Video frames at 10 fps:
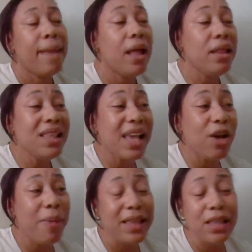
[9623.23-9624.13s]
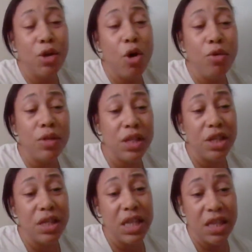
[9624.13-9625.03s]
unless I go back to Kohl's and
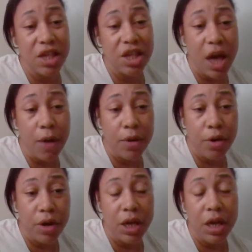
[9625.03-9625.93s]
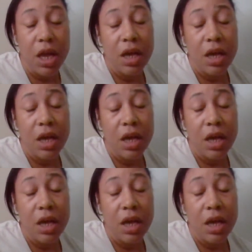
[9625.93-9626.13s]
just get the shower curtain,